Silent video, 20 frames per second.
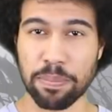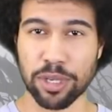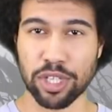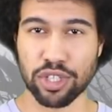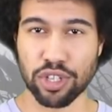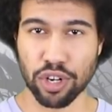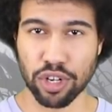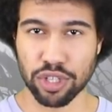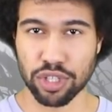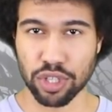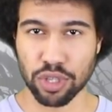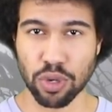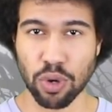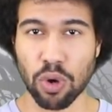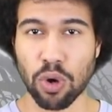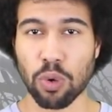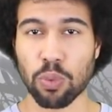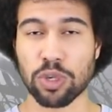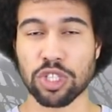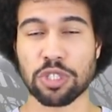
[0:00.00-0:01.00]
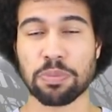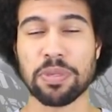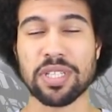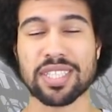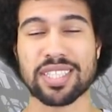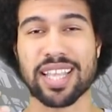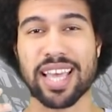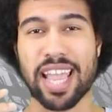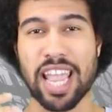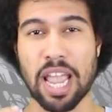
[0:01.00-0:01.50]
been turned to coal, which
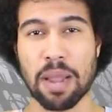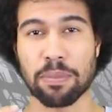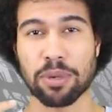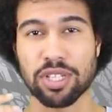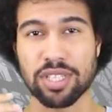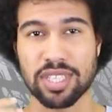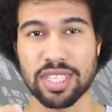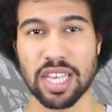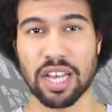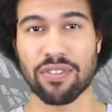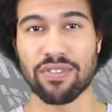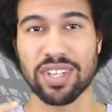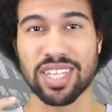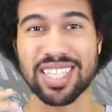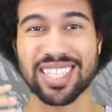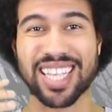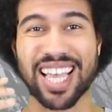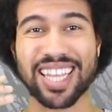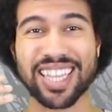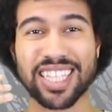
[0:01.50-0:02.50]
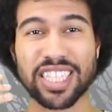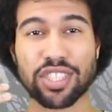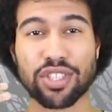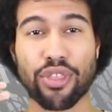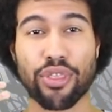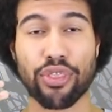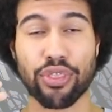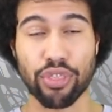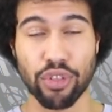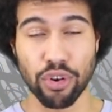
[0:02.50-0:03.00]
means the hammer itself is at
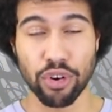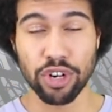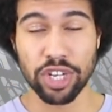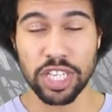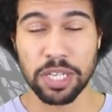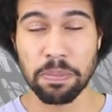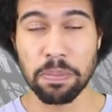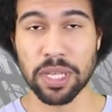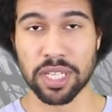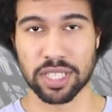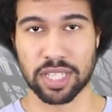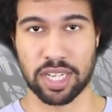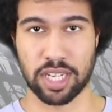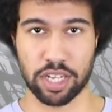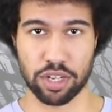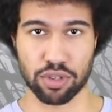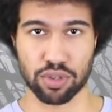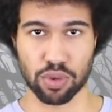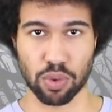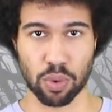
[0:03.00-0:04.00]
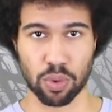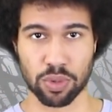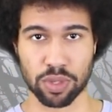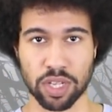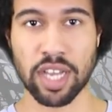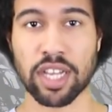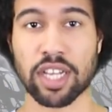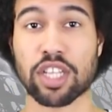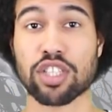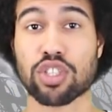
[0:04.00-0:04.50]
least 30 million years
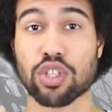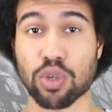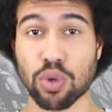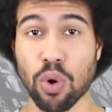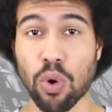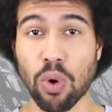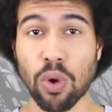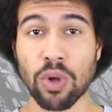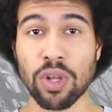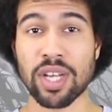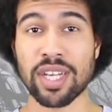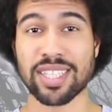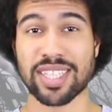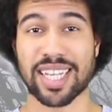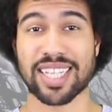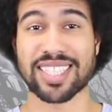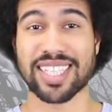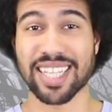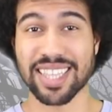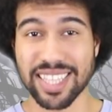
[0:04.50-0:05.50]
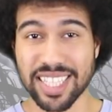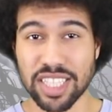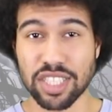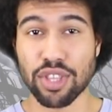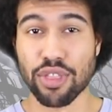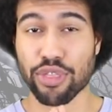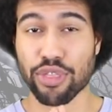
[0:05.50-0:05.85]
old, because the coal takes at least